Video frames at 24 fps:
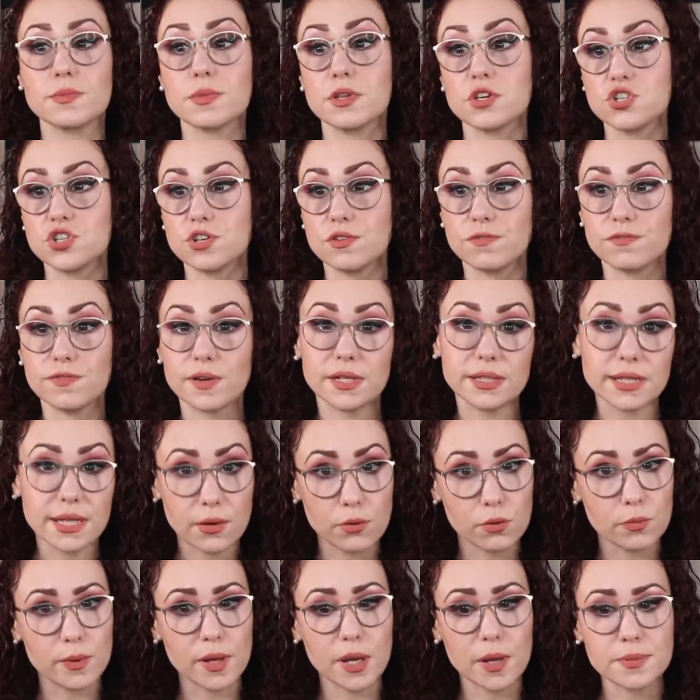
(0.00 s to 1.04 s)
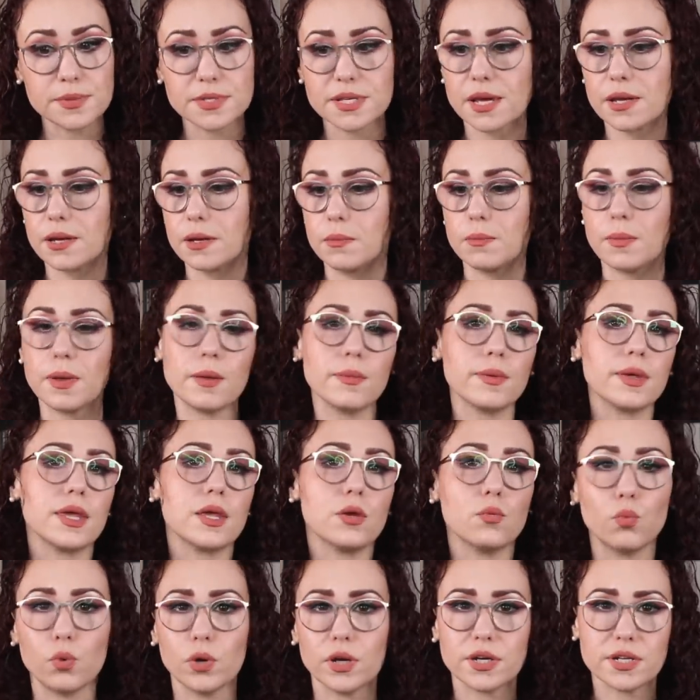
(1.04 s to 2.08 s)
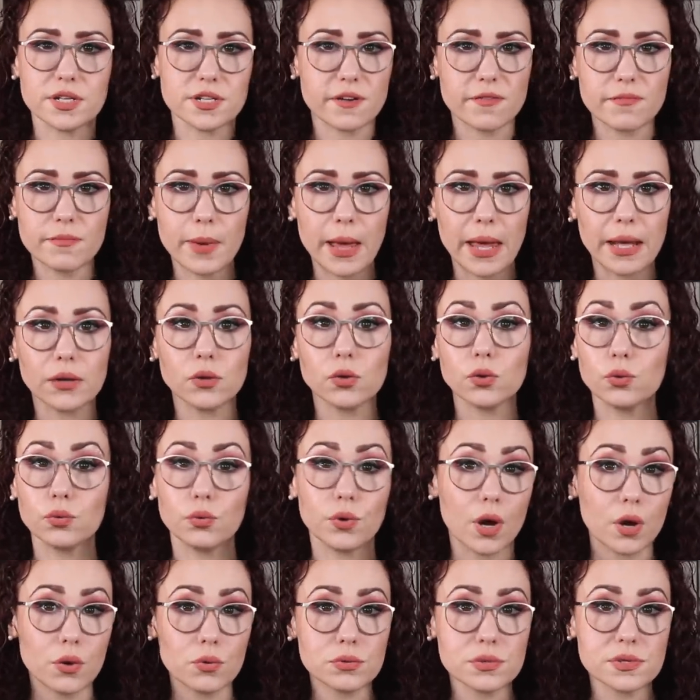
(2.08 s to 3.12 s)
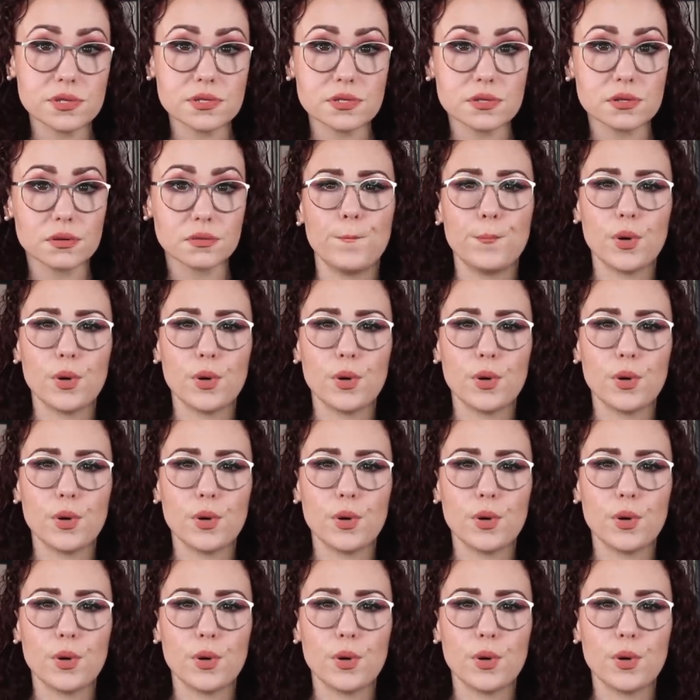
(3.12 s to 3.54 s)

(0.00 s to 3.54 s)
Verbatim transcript: that she felt he would be upset, and maybe he wouldn't have been. Who knows?